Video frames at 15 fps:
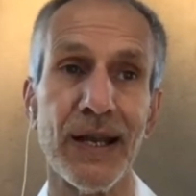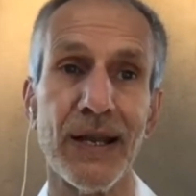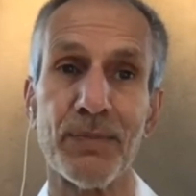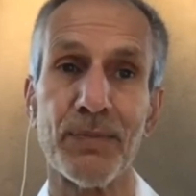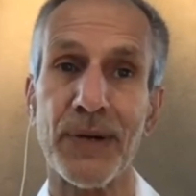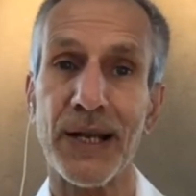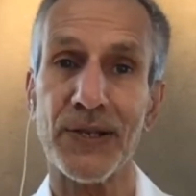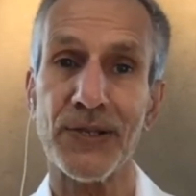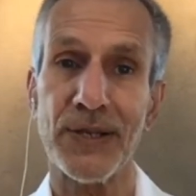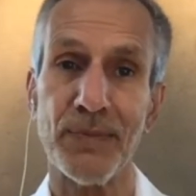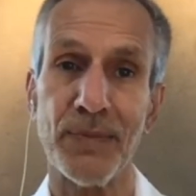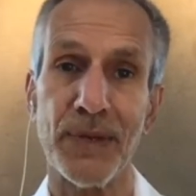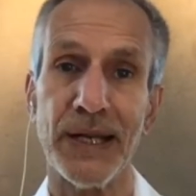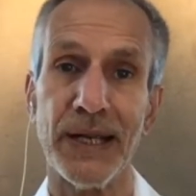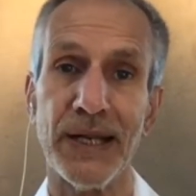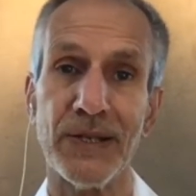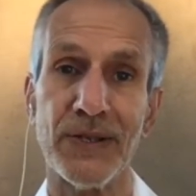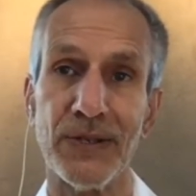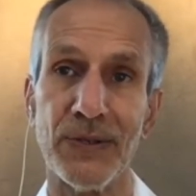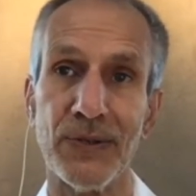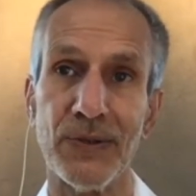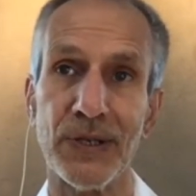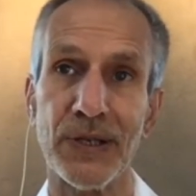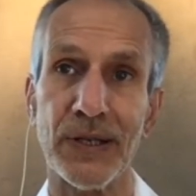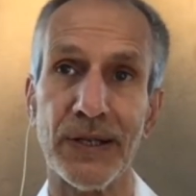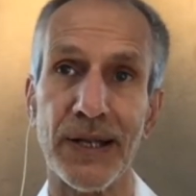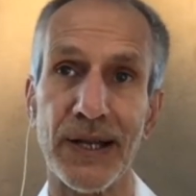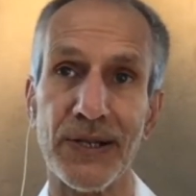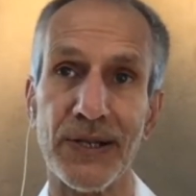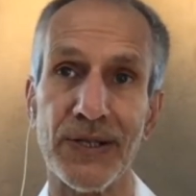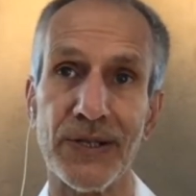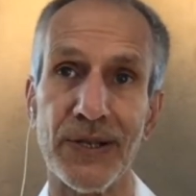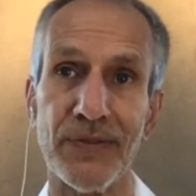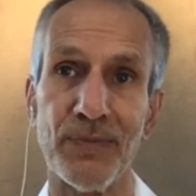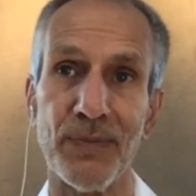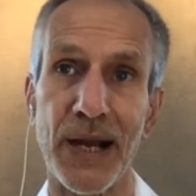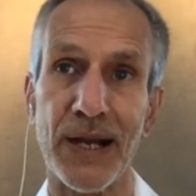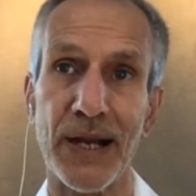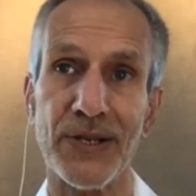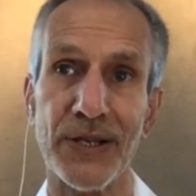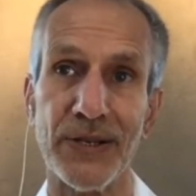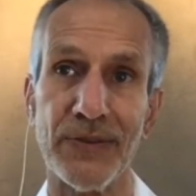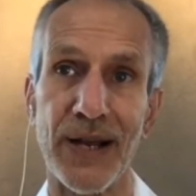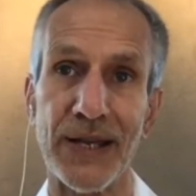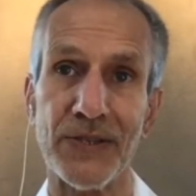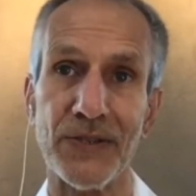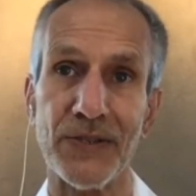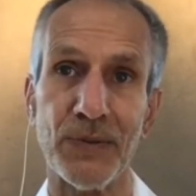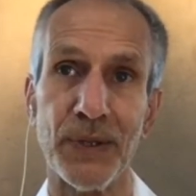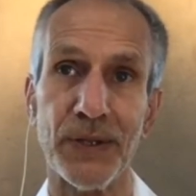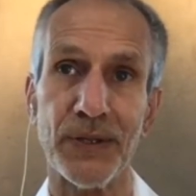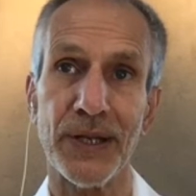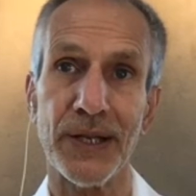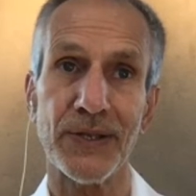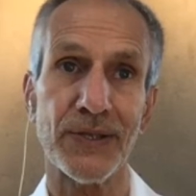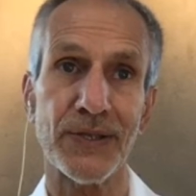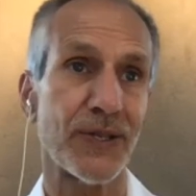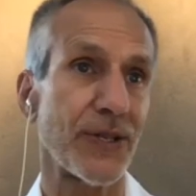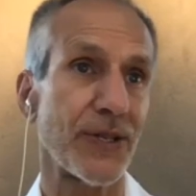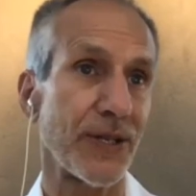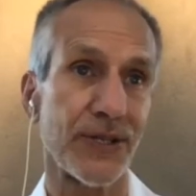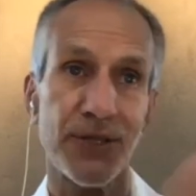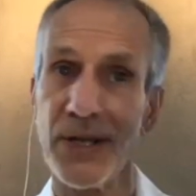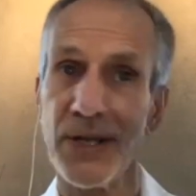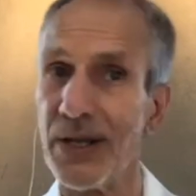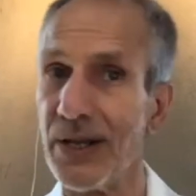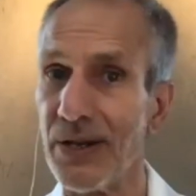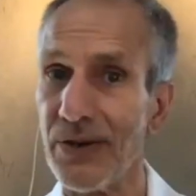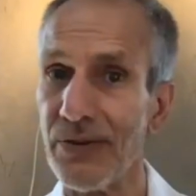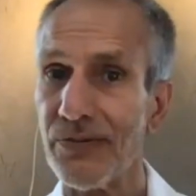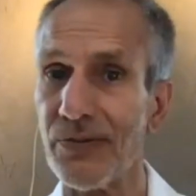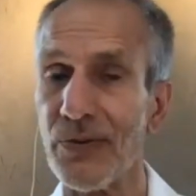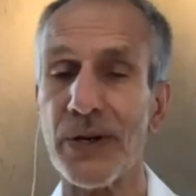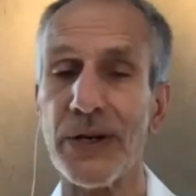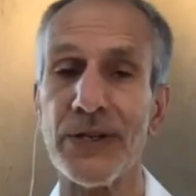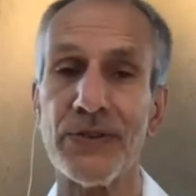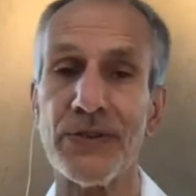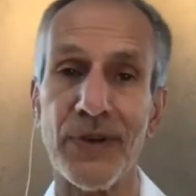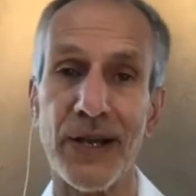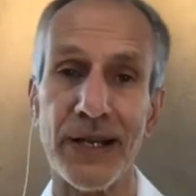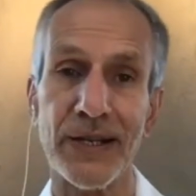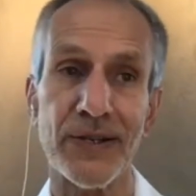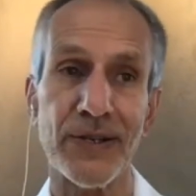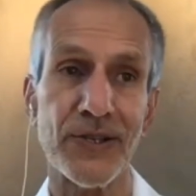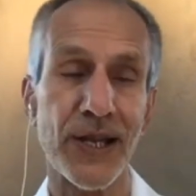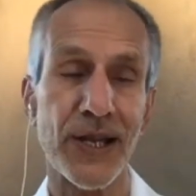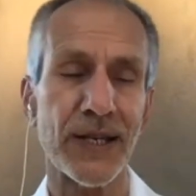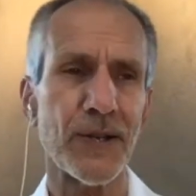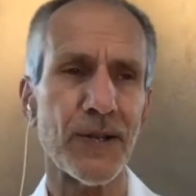proximity to collections of Maharishi Vastu buildings, such as forest fires. And